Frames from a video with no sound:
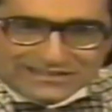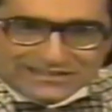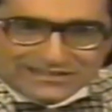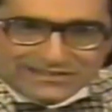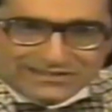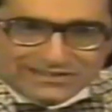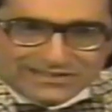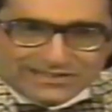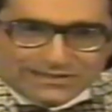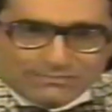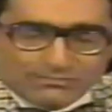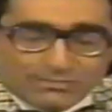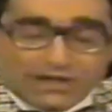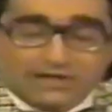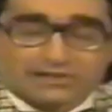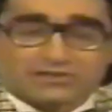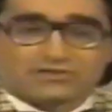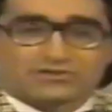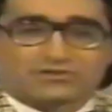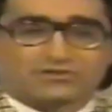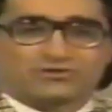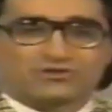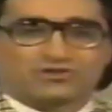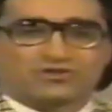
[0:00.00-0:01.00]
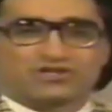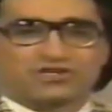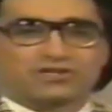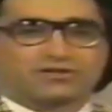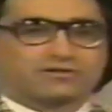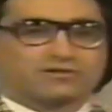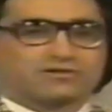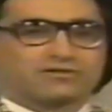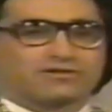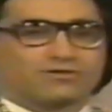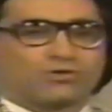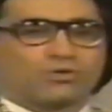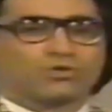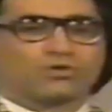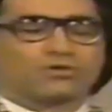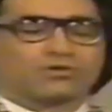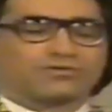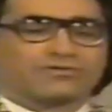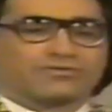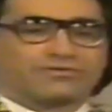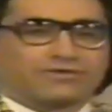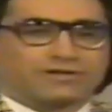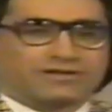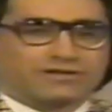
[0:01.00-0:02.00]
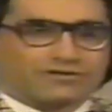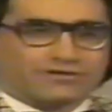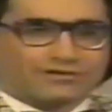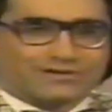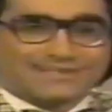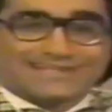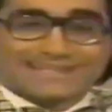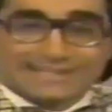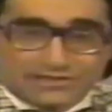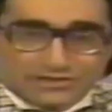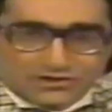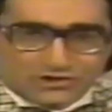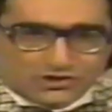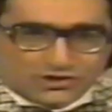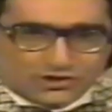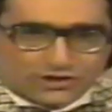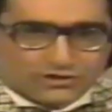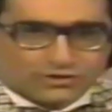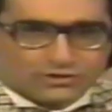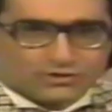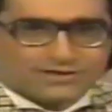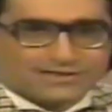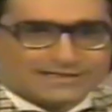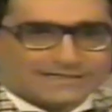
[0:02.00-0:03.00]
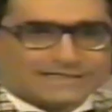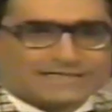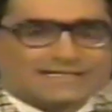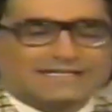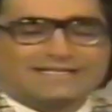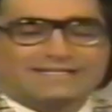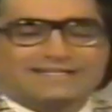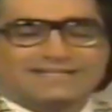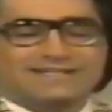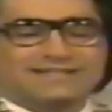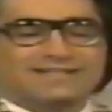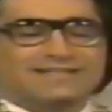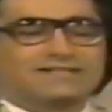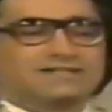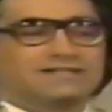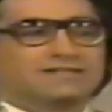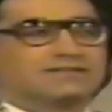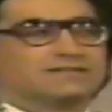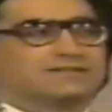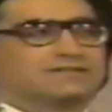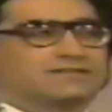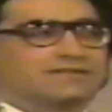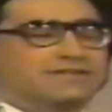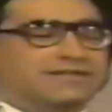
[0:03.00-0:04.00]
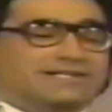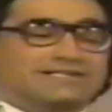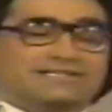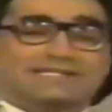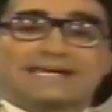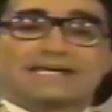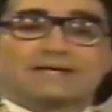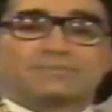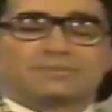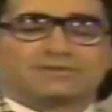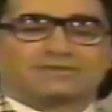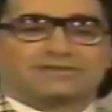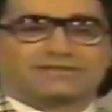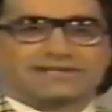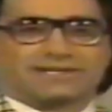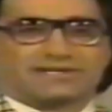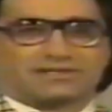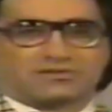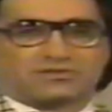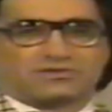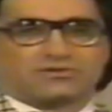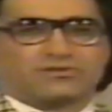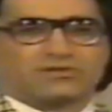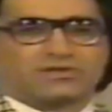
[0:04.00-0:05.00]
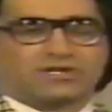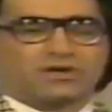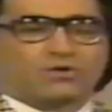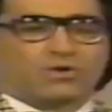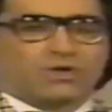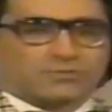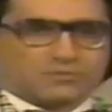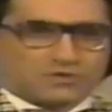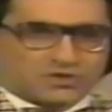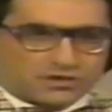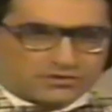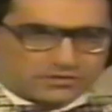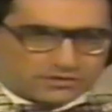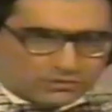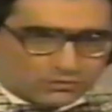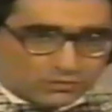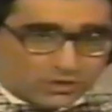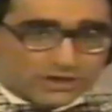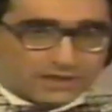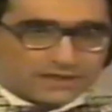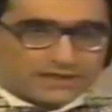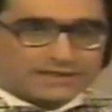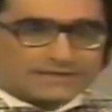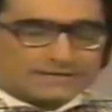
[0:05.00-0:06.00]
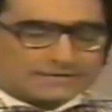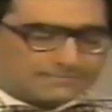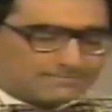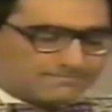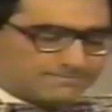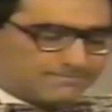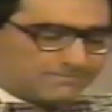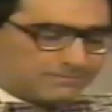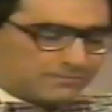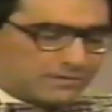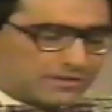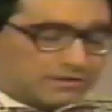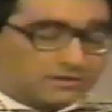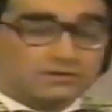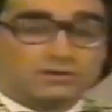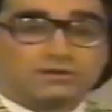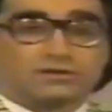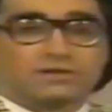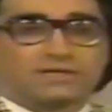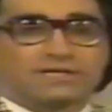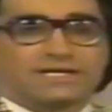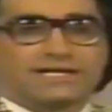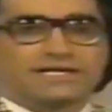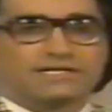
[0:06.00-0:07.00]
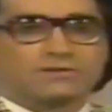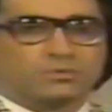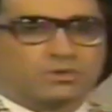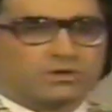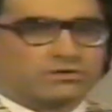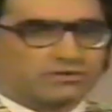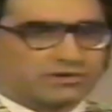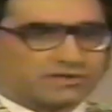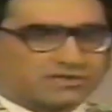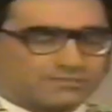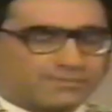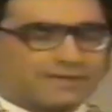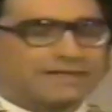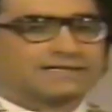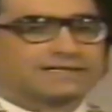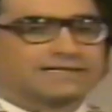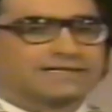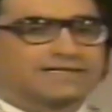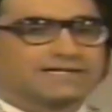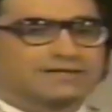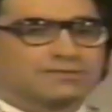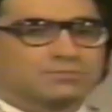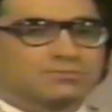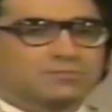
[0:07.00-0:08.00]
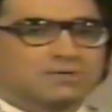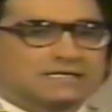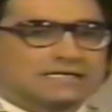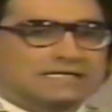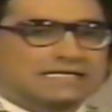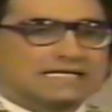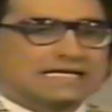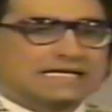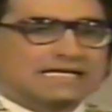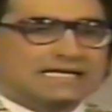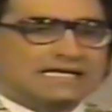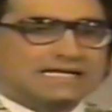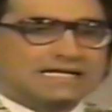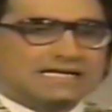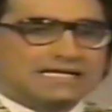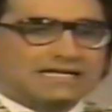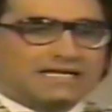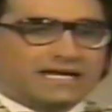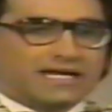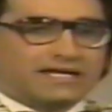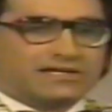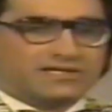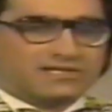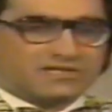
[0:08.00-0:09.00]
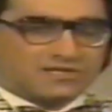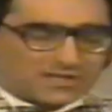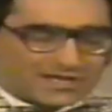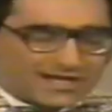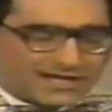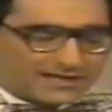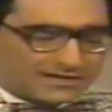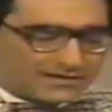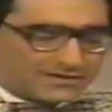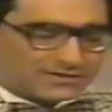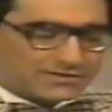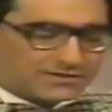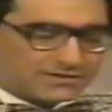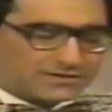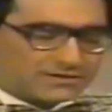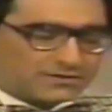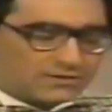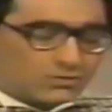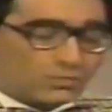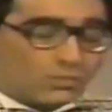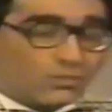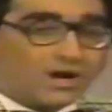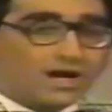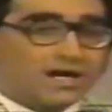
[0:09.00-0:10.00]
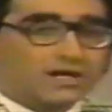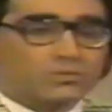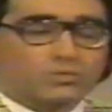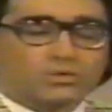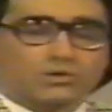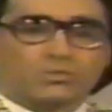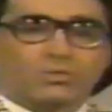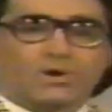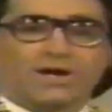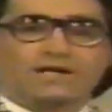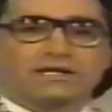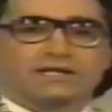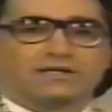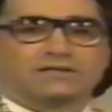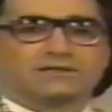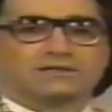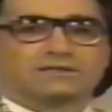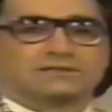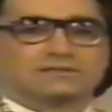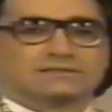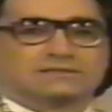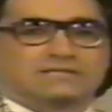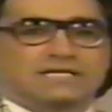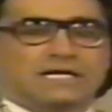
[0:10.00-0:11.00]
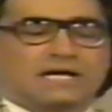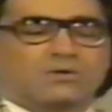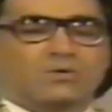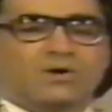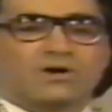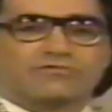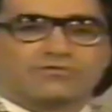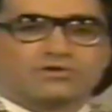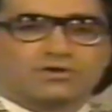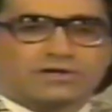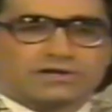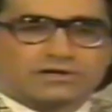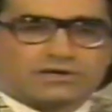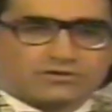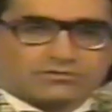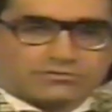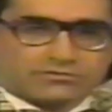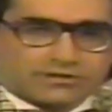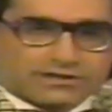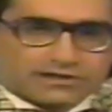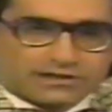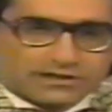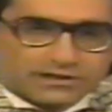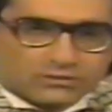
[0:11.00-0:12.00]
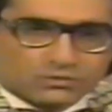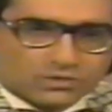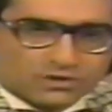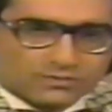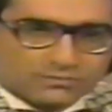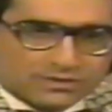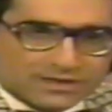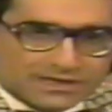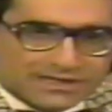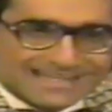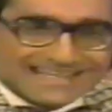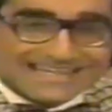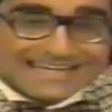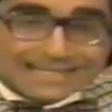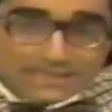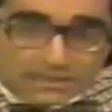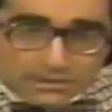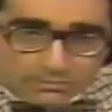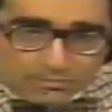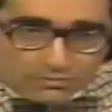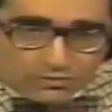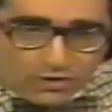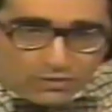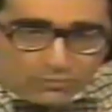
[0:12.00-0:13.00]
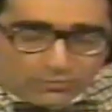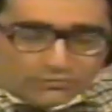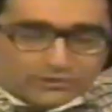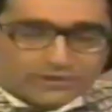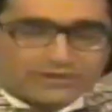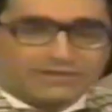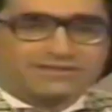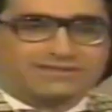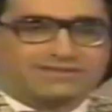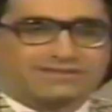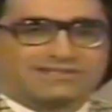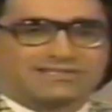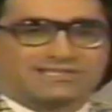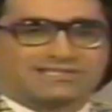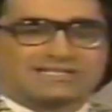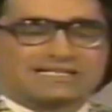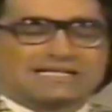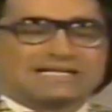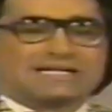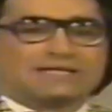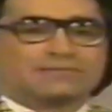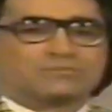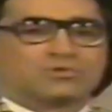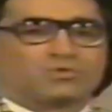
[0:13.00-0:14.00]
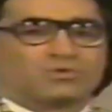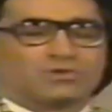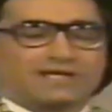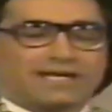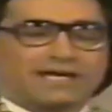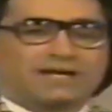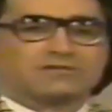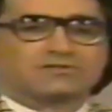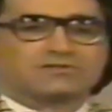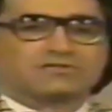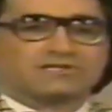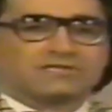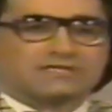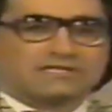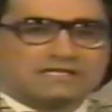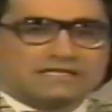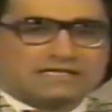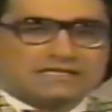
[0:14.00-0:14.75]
in the Monster Chiller Horror Theater Kiddie Show, and they tape in the next studio. I'm sure they're running a little late. We're expecting him any second. While we're waiting, however, I don't think it would be inappropriate at this time to announce